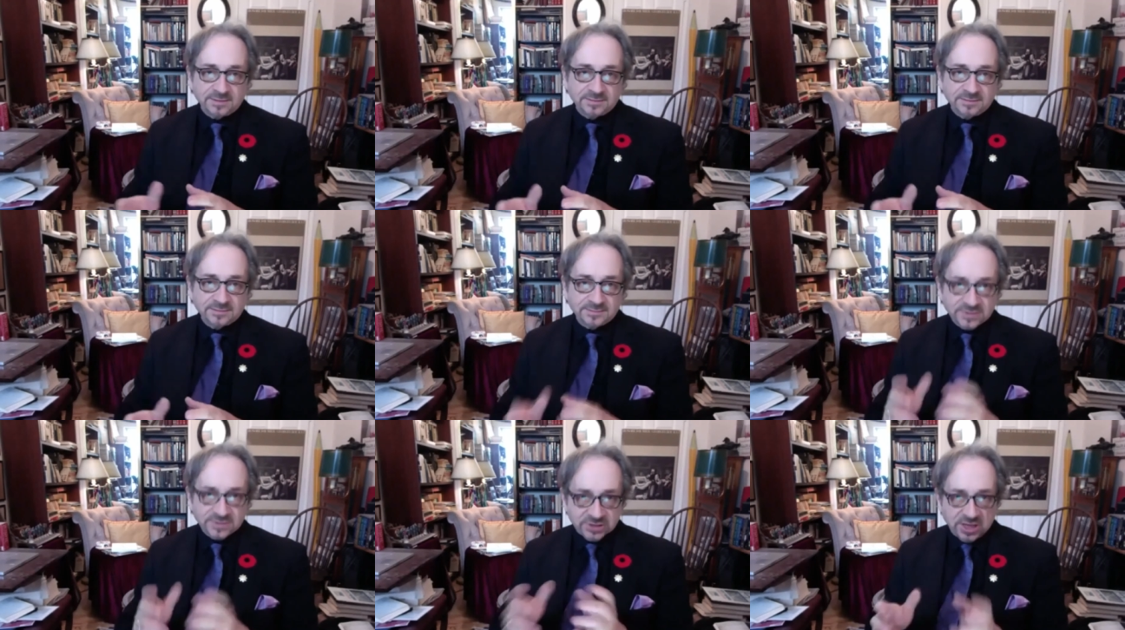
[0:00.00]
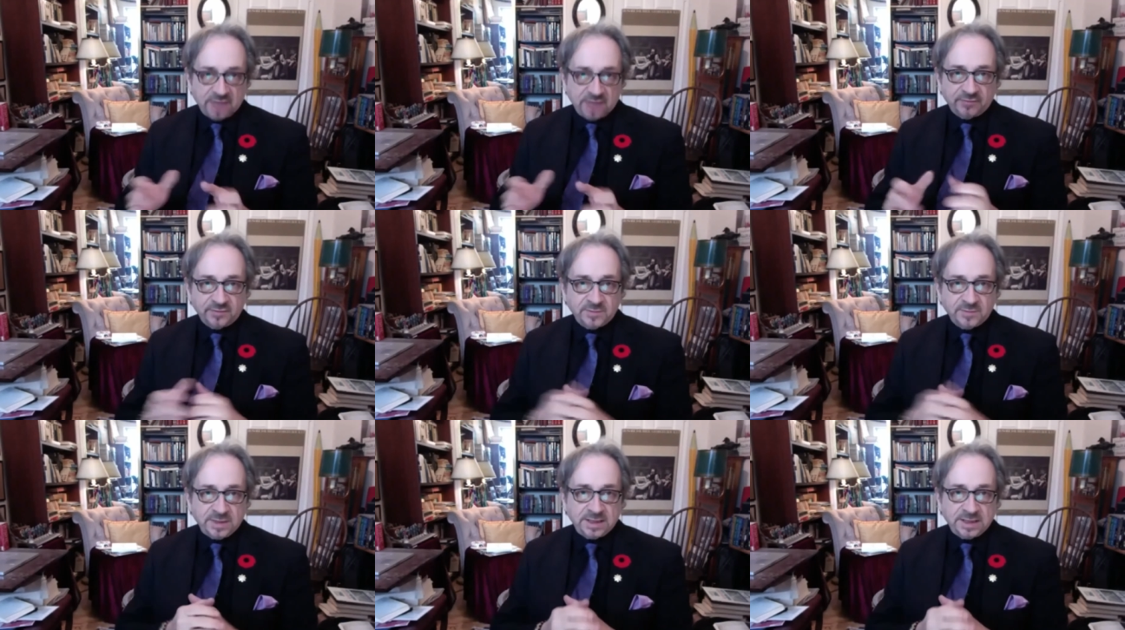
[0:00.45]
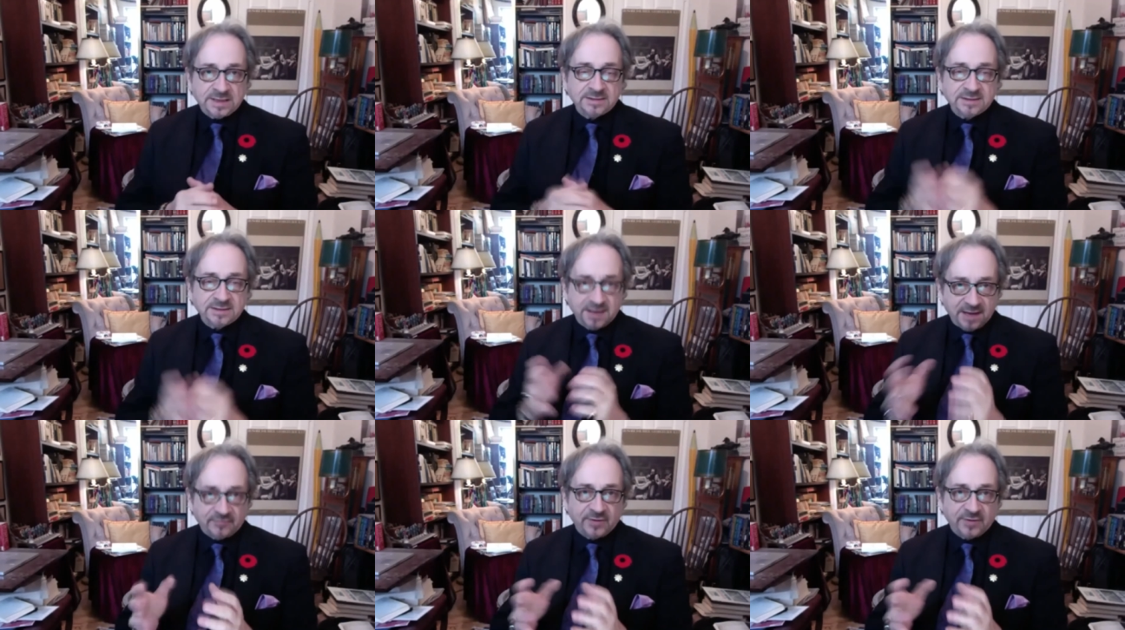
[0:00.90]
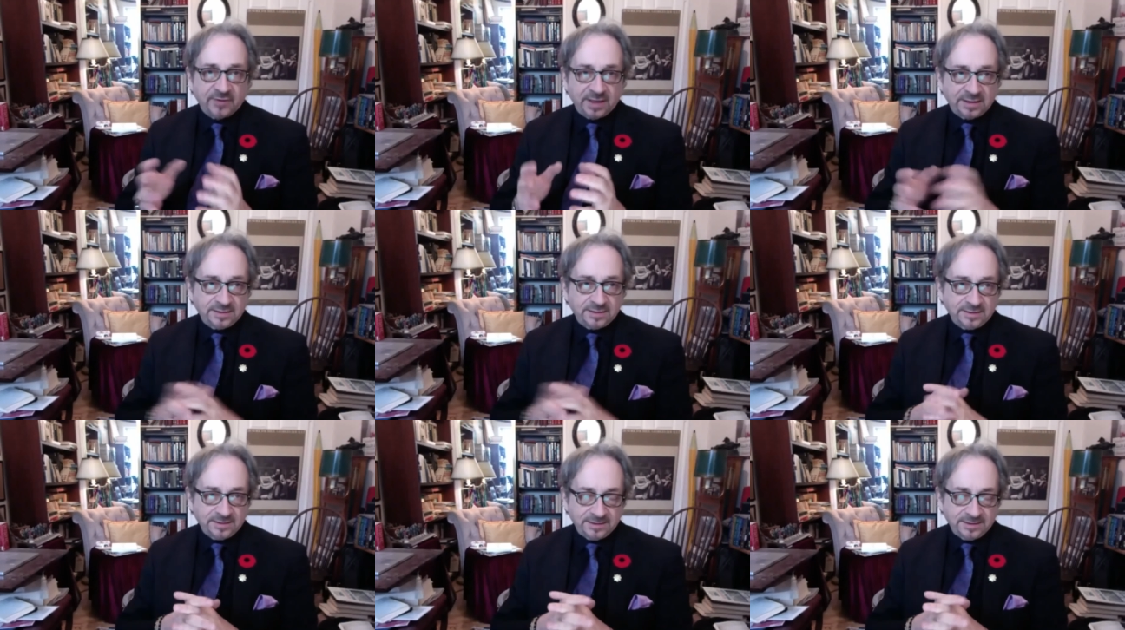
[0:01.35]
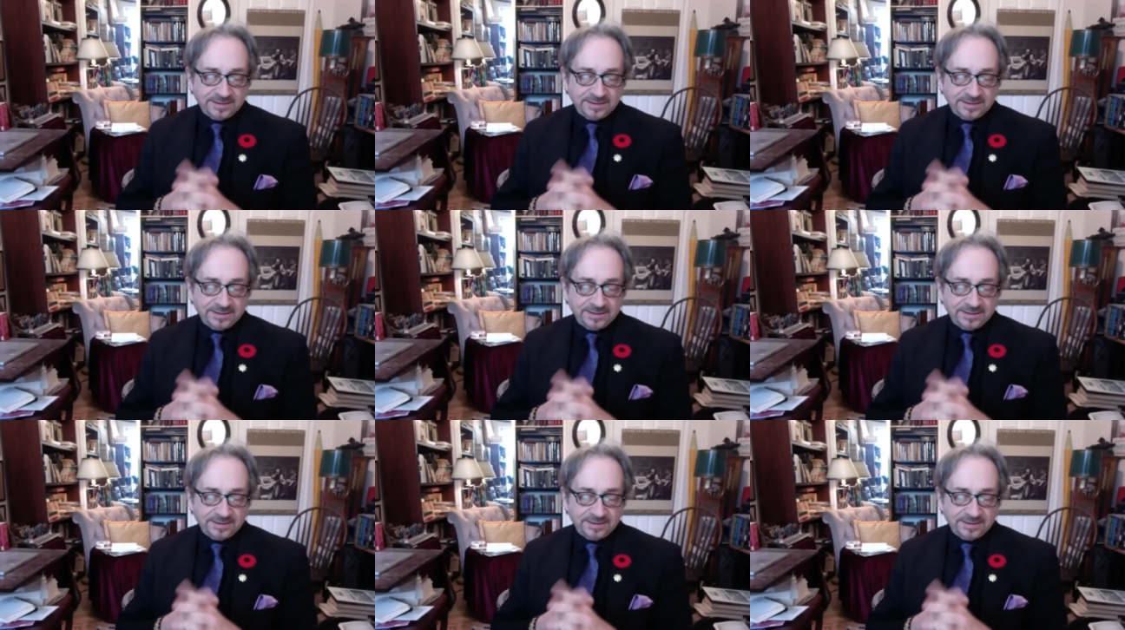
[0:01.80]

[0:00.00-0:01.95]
Sovereign meaning the government, the